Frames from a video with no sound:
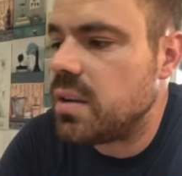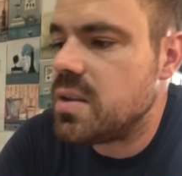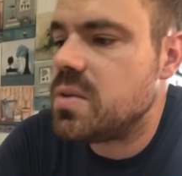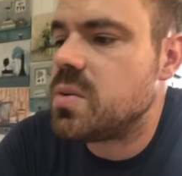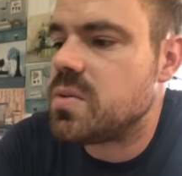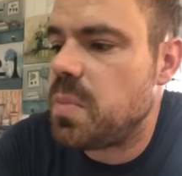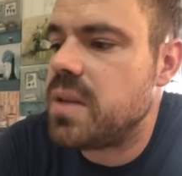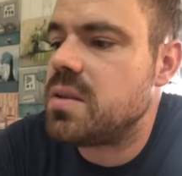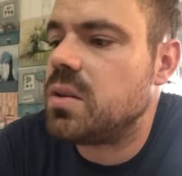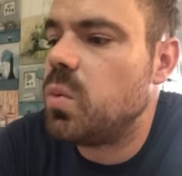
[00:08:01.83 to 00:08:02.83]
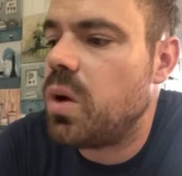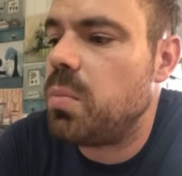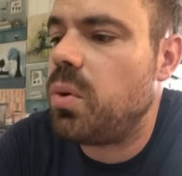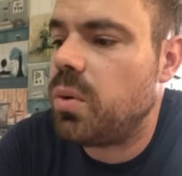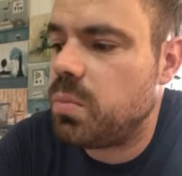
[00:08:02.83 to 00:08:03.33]
This was basically what
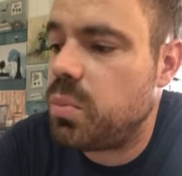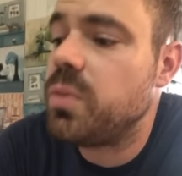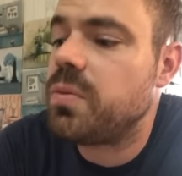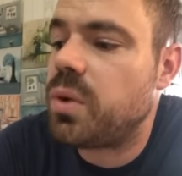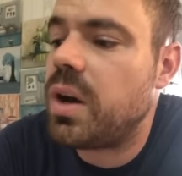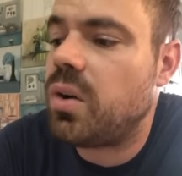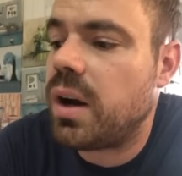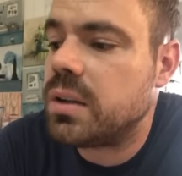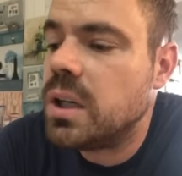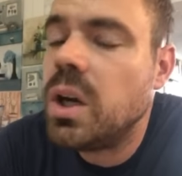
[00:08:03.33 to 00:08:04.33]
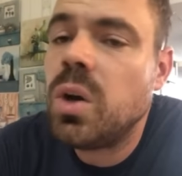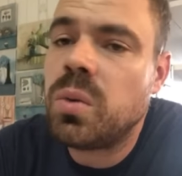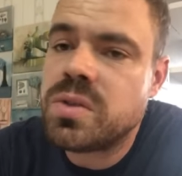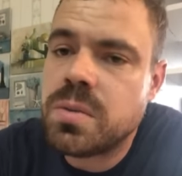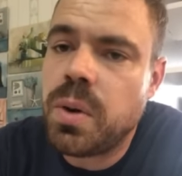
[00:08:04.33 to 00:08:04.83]
proof of Craig Grant
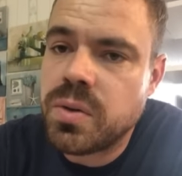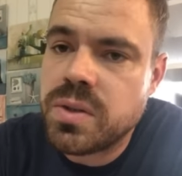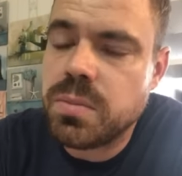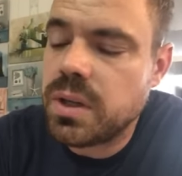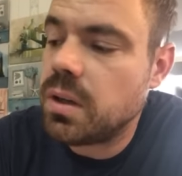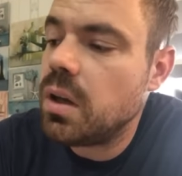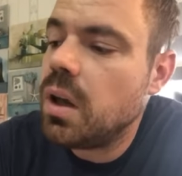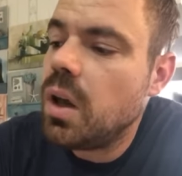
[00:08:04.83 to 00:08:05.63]
was supposed to be.